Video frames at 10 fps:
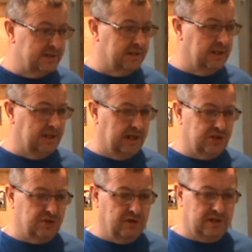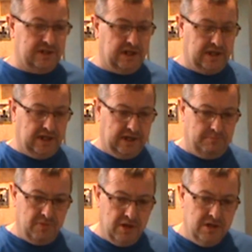in the dictionary, it's like
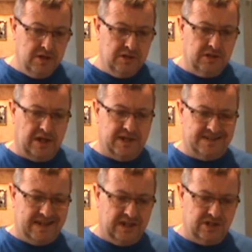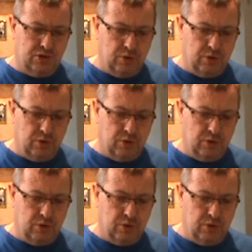a sketch,